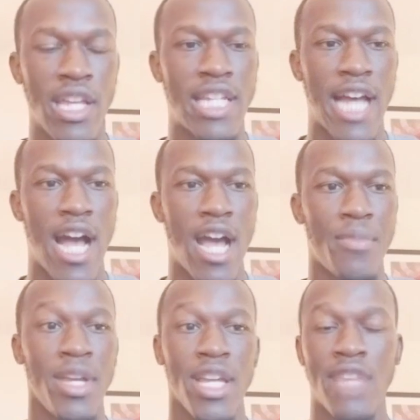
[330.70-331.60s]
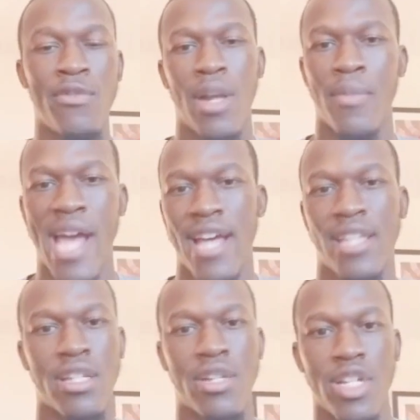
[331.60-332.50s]
anytime, even when I'm not
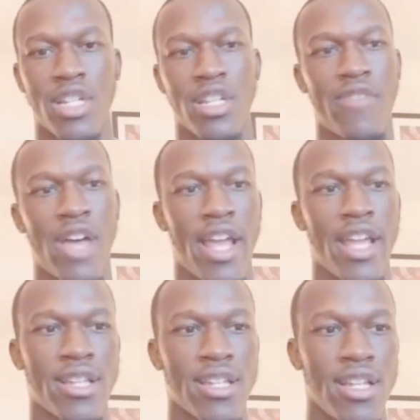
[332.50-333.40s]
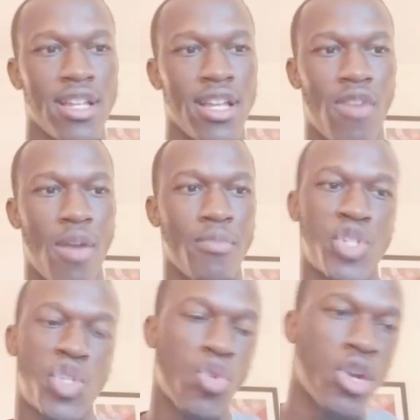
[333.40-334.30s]
asking questions, if
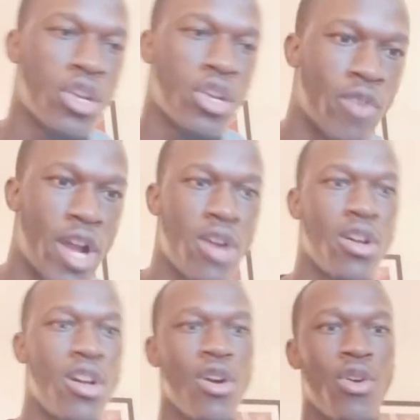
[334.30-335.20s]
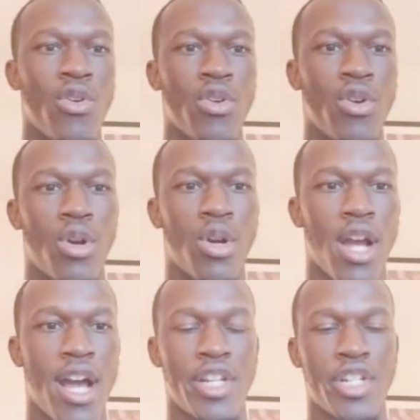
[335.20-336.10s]
I'm short on a route
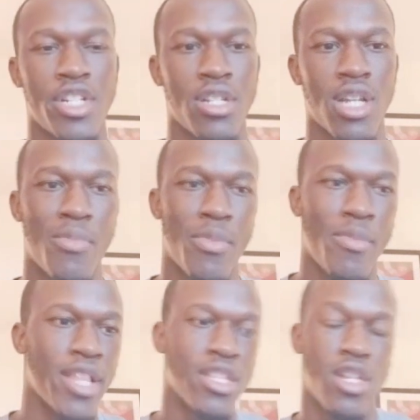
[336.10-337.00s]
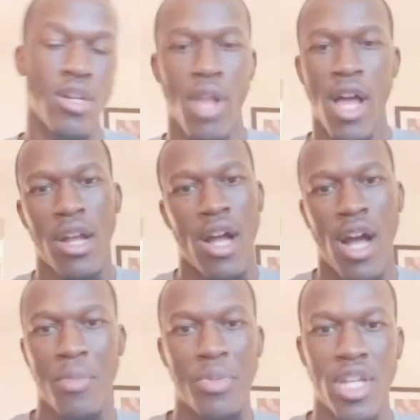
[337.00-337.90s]
or I should come and make this certain block,
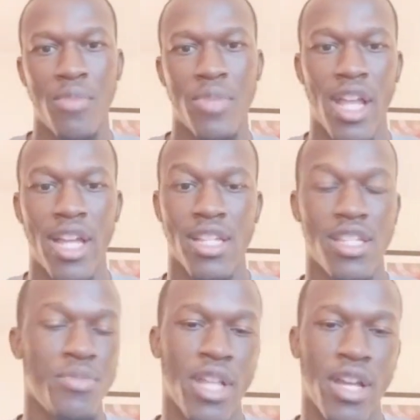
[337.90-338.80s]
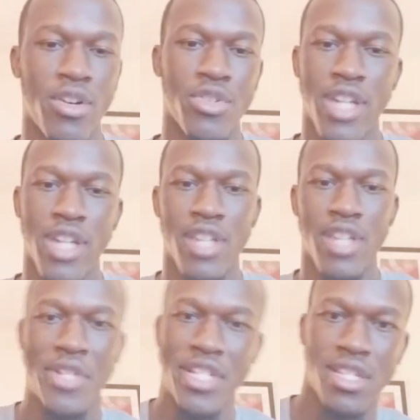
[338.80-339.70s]
Hop will tell me, like, he'll be like, oh, you got to
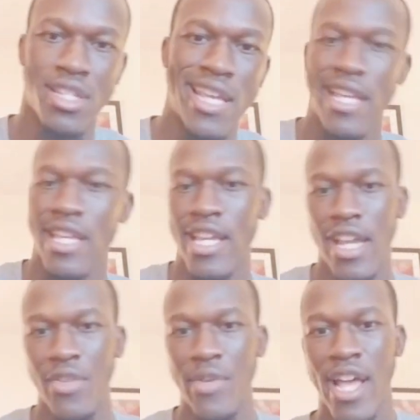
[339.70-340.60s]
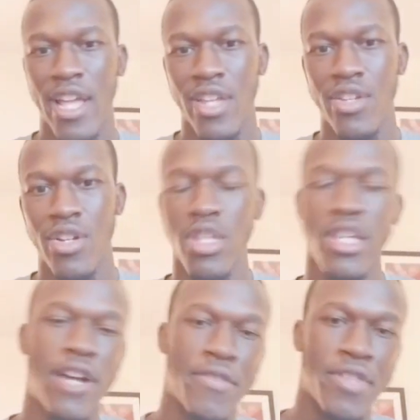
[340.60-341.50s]
do this, you got to do that,
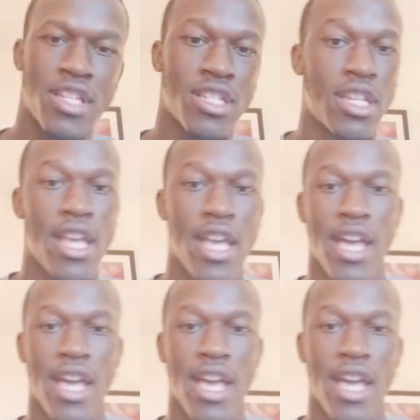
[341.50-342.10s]
look out for this.